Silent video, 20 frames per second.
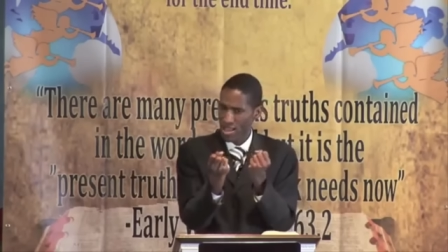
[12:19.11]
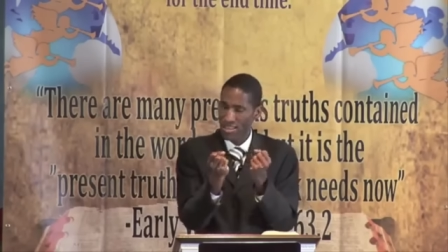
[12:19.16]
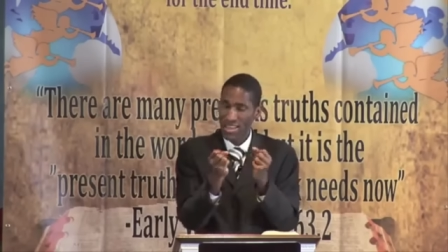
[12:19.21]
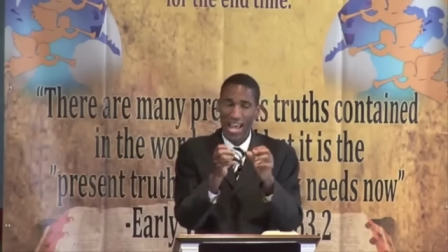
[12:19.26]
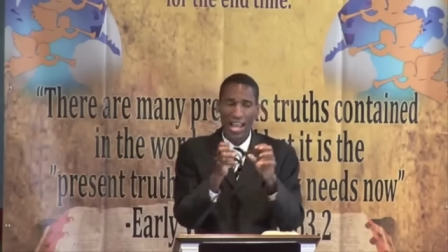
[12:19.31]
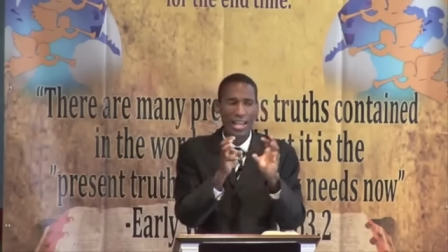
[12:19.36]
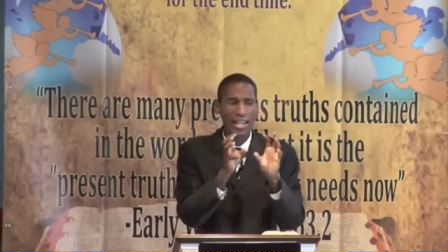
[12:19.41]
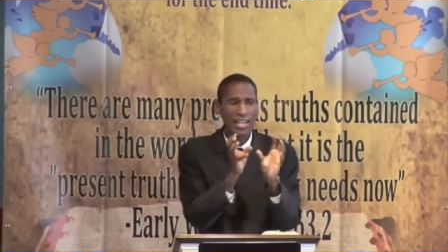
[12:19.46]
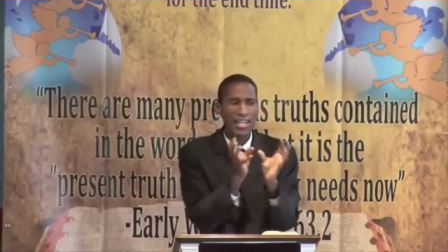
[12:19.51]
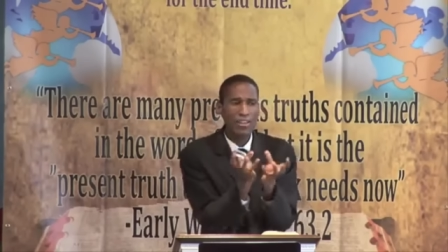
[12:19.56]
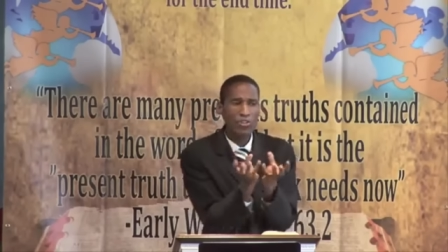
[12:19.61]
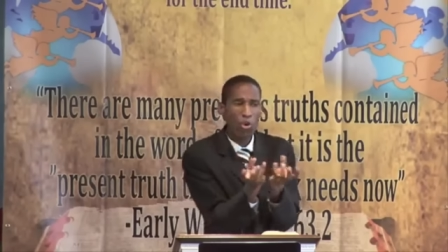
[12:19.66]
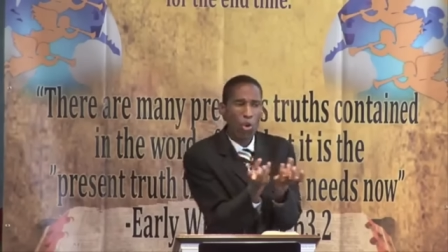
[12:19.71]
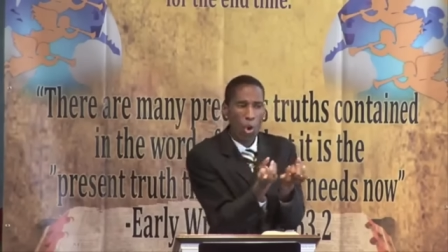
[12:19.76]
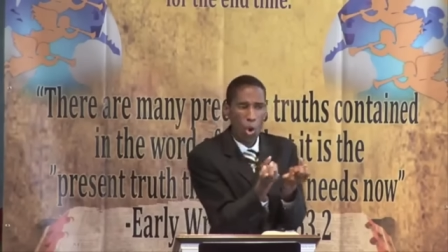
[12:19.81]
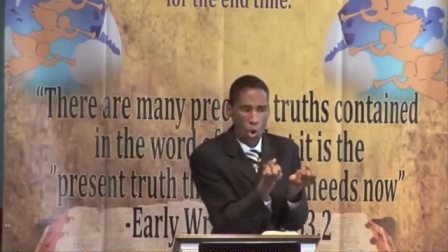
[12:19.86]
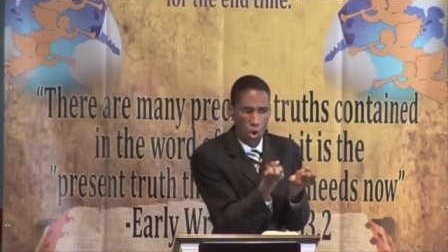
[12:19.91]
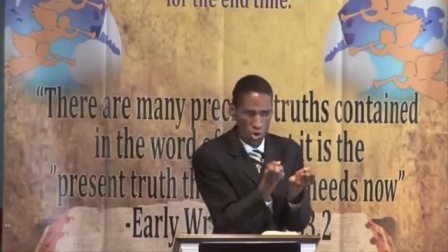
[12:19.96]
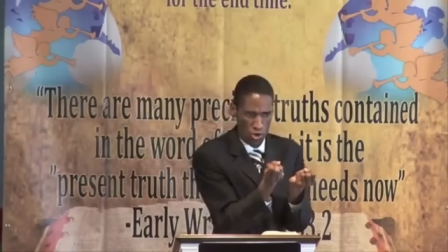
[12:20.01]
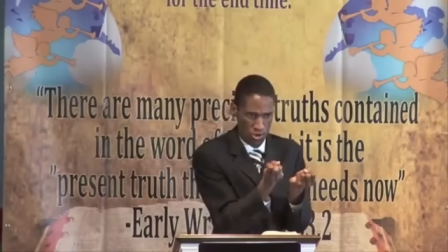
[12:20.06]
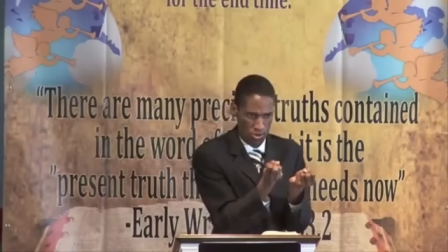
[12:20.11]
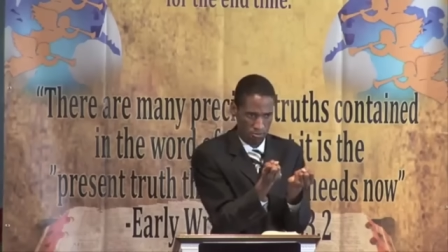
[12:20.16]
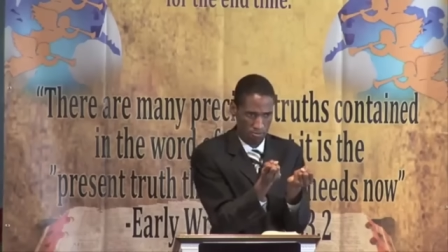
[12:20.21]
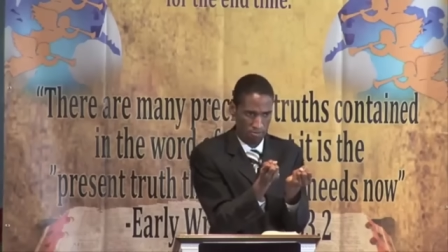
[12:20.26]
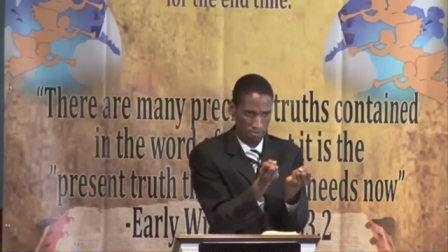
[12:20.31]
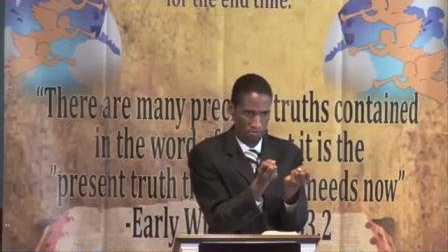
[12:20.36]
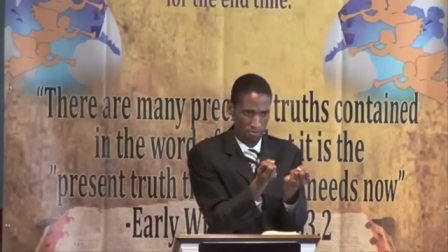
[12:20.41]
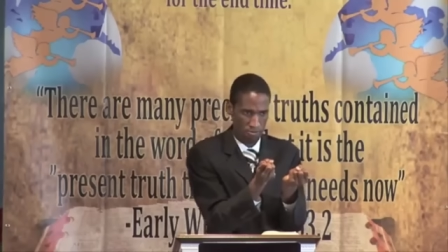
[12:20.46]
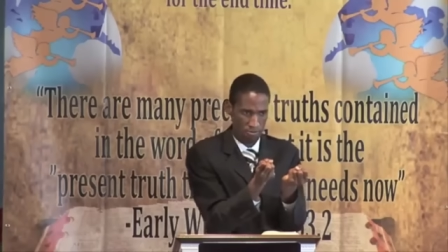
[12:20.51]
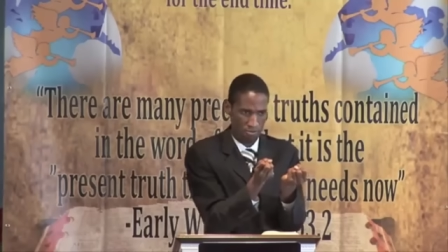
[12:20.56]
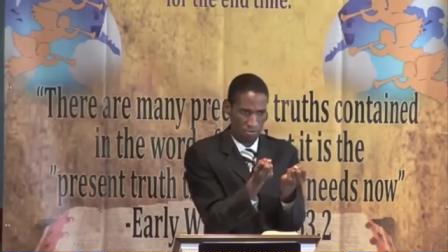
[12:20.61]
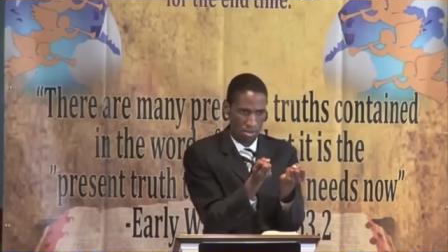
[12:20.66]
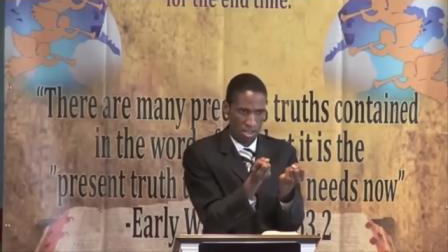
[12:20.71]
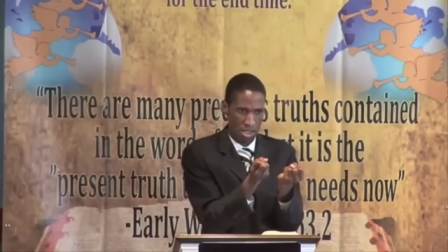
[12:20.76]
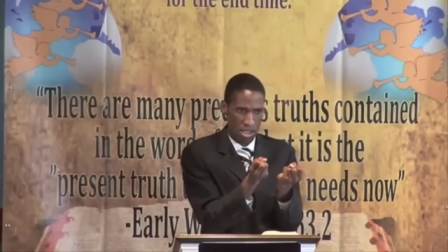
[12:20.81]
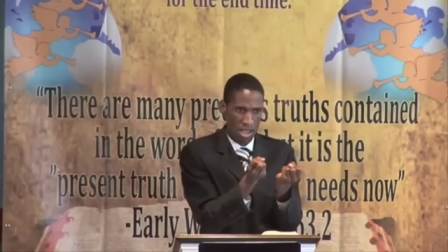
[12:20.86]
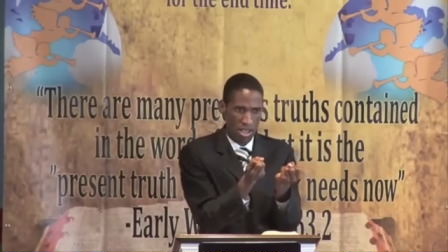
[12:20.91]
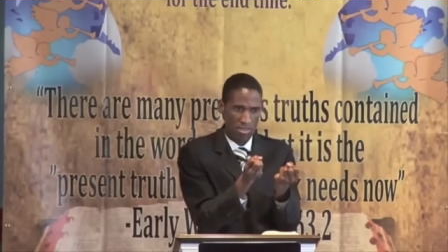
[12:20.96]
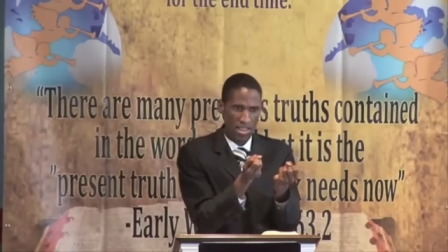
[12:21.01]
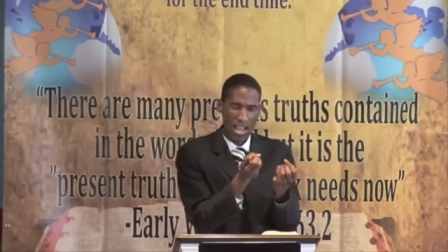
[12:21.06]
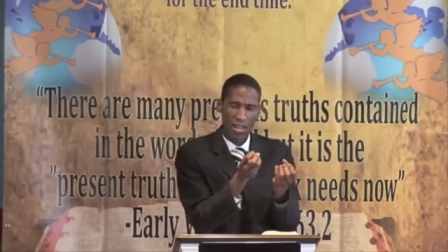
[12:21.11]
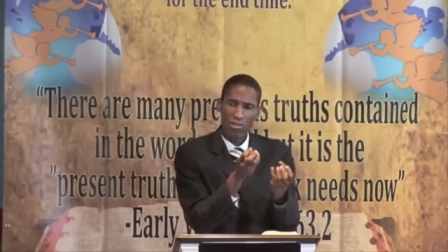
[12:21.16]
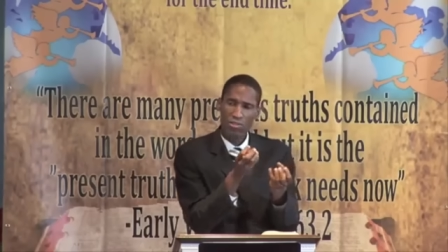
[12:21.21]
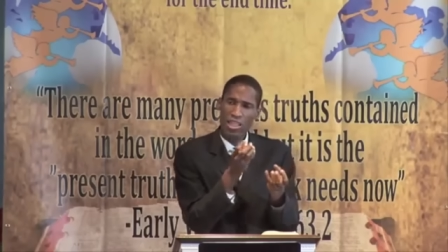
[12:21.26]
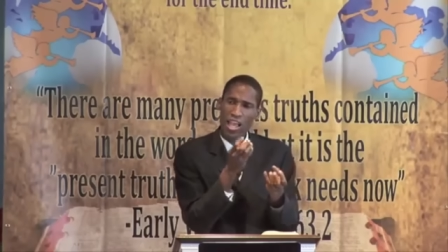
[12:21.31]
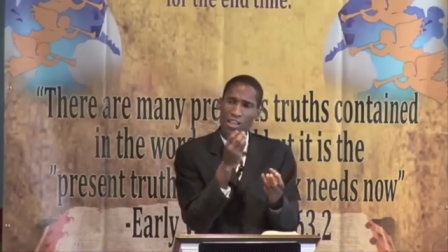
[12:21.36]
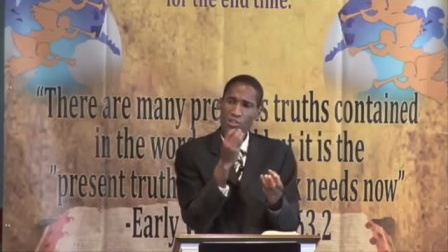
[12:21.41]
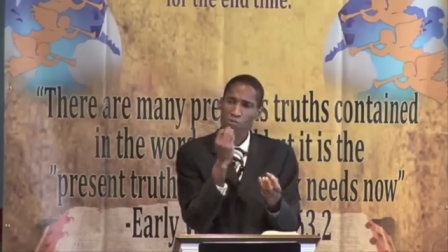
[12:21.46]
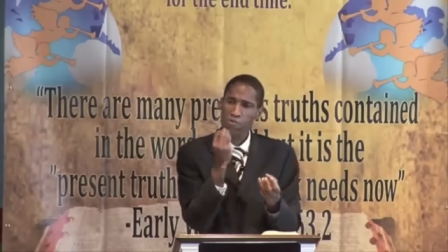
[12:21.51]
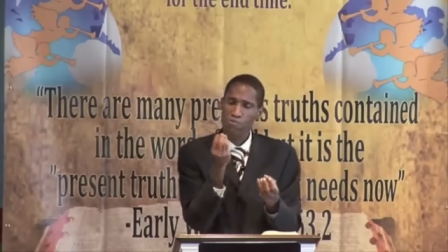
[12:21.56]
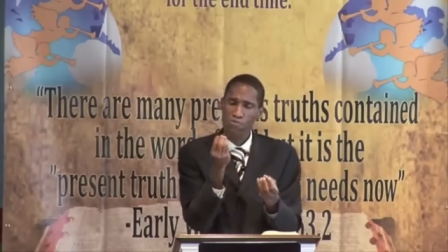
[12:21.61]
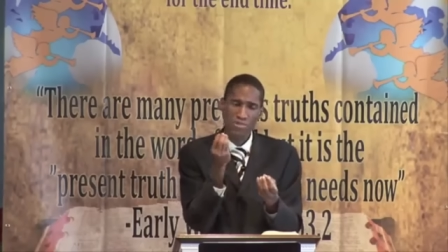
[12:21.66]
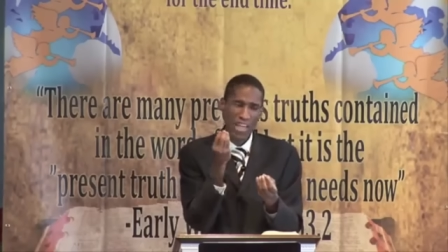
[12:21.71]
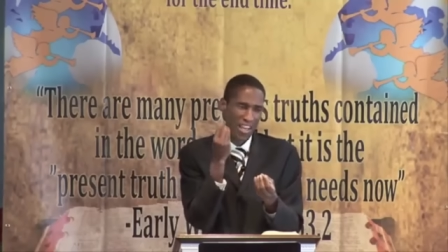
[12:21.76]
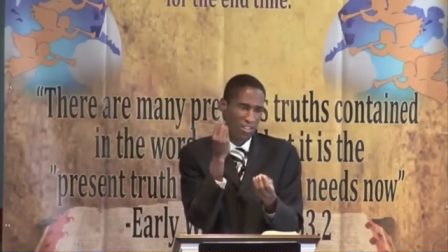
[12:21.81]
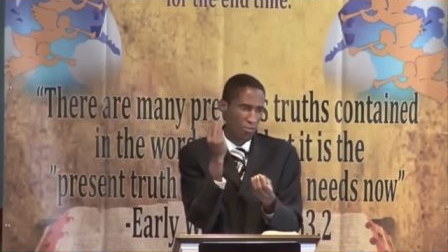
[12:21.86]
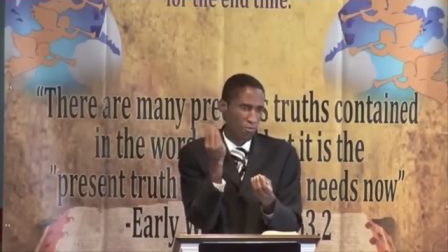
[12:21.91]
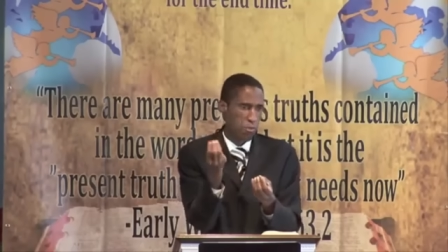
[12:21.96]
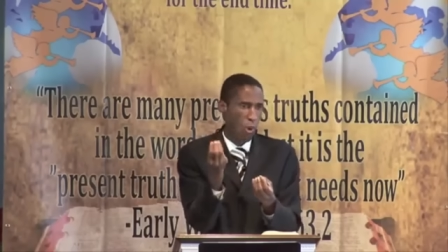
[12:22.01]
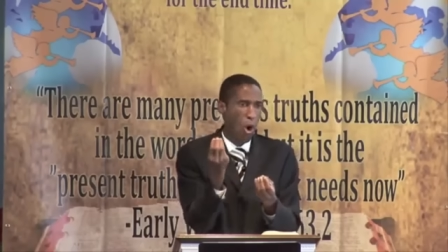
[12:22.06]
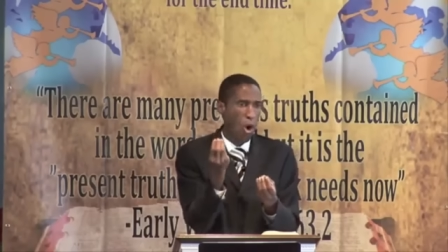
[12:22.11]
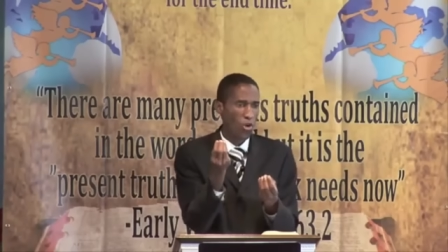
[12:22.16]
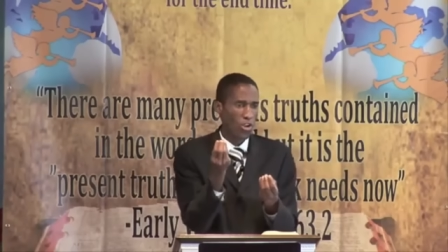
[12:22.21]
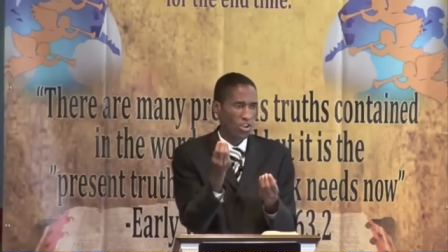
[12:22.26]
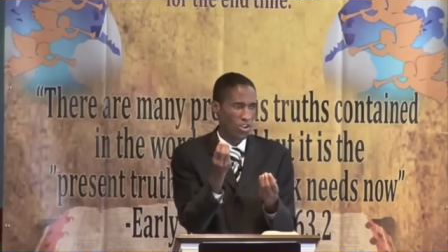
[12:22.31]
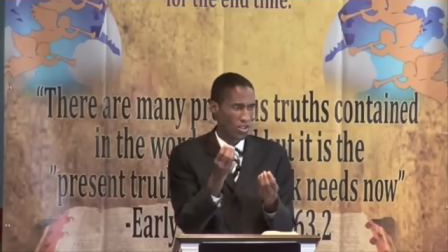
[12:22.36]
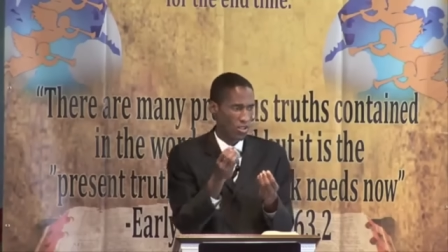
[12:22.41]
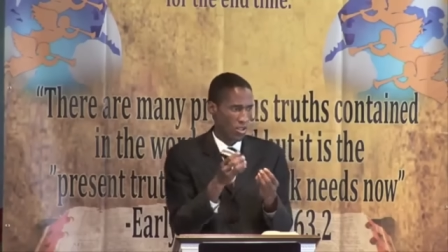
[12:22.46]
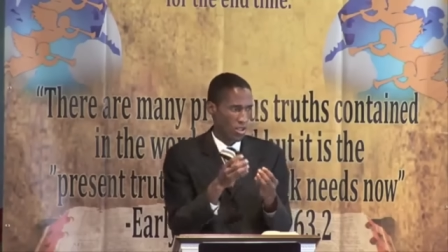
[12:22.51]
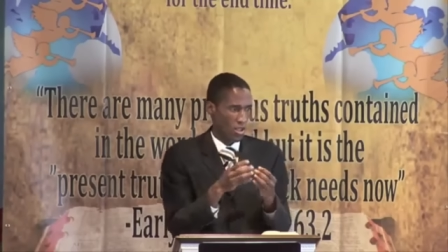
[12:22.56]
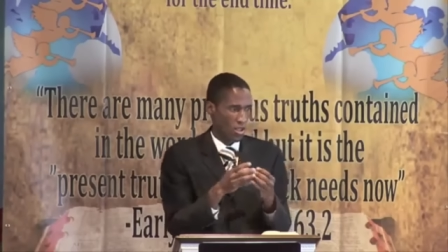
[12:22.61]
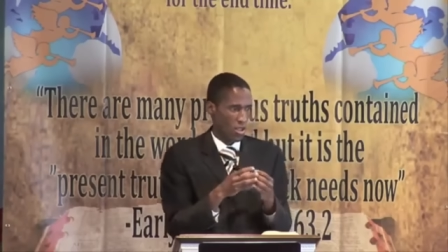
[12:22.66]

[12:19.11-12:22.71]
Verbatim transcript: That little horn that, that, that spoke